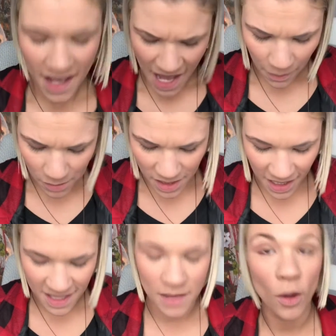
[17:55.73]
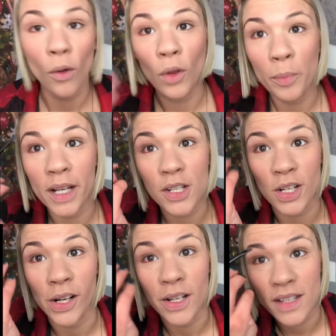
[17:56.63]
I was looking at some old
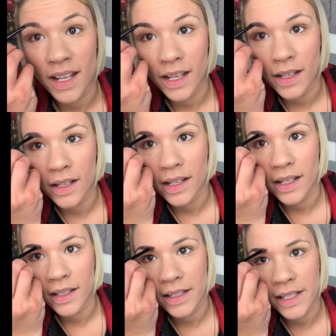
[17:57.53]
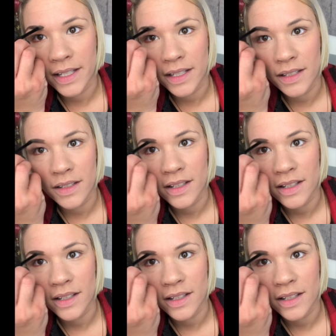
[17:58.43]
pictures and I